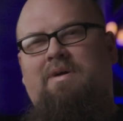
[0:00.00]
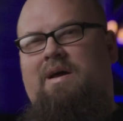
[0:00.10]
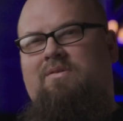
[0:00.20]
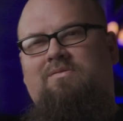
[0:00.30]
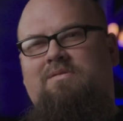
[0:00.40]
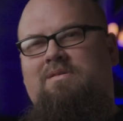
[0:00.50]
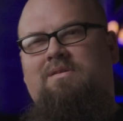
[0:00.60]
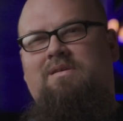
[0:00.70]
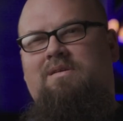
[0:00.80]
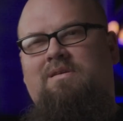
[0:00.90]
battle.
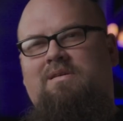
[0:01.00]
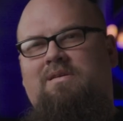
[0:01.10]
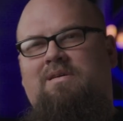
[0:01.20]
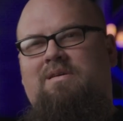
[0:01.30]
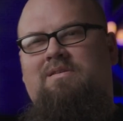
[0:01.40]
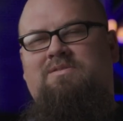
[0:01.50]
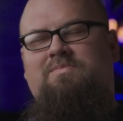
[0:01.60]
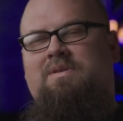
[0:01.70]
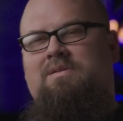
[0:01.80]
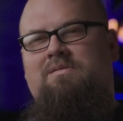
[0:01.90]
There's
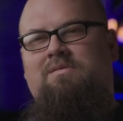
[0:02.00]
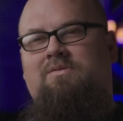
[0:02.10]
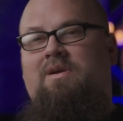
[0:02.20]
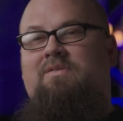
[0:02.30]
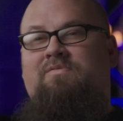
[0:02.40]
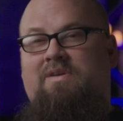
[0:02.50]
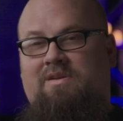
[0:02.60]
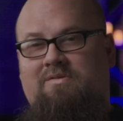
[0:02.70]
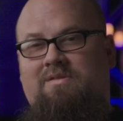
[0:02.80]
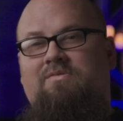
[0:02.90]
been great
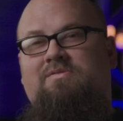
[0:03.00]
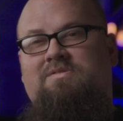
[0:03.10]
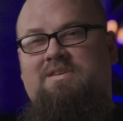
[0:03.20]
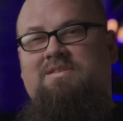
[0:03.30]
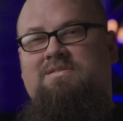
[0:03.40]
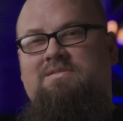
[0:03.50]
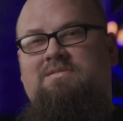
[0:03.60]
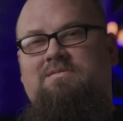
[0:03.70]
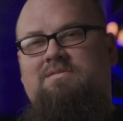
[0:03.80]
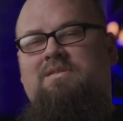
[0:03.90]
victory through
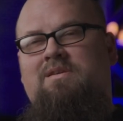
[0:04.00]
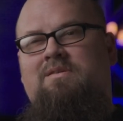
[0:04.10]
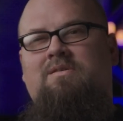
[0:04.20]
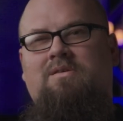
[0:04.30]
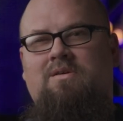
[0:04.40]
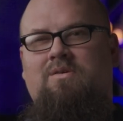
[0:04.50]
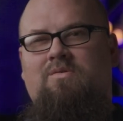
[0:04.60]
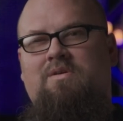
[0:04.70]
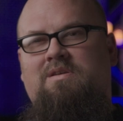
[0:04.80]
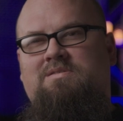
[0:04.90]
seasons, you know,
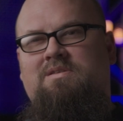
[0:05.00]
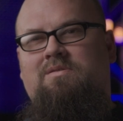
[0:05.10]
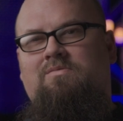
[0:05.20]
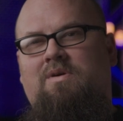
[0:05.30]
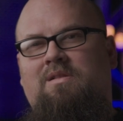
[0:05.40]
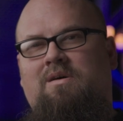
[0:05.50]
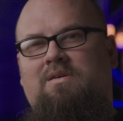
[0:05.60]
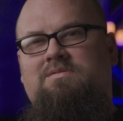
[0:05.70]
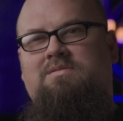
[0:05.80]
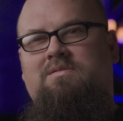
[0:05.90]
where you see weight
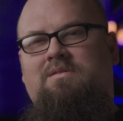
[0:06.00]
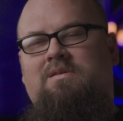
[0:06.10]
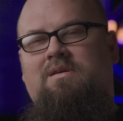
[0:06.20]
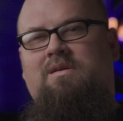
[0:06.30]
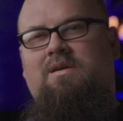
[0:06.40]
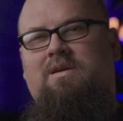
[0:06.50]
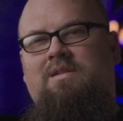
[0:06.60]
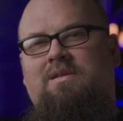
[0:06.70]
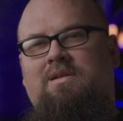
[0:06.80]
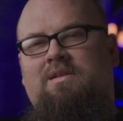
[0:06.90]
loss.
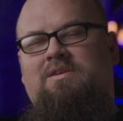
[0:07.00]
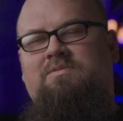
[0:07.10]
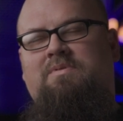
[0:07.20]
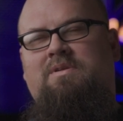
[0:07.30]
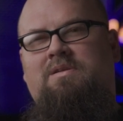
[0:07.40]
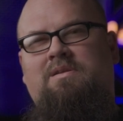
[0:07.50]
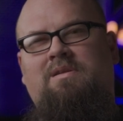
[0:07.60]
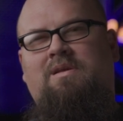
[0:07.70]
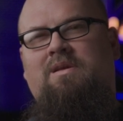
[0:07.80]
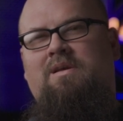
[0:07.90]
And then there's
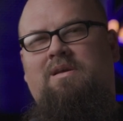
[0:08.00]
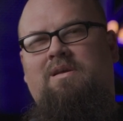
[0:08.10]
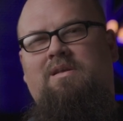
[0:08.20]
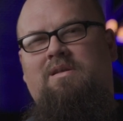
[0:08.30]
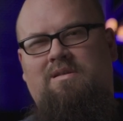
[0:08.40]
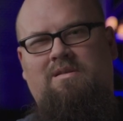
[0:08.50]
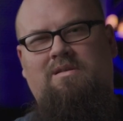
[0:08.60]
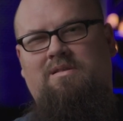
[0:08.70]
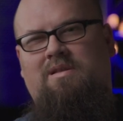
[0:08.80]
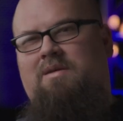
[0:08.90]

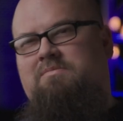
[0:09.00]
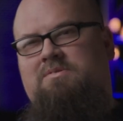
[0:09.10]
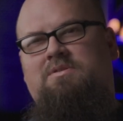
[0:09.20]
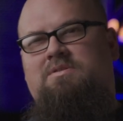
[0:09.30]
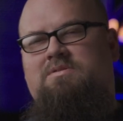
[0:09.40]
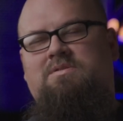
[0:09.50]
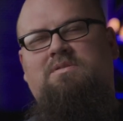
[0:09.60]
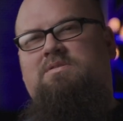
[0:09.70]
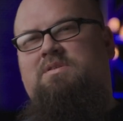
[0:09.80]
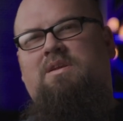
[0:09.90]
been times you
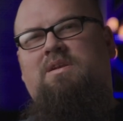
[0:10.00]
just see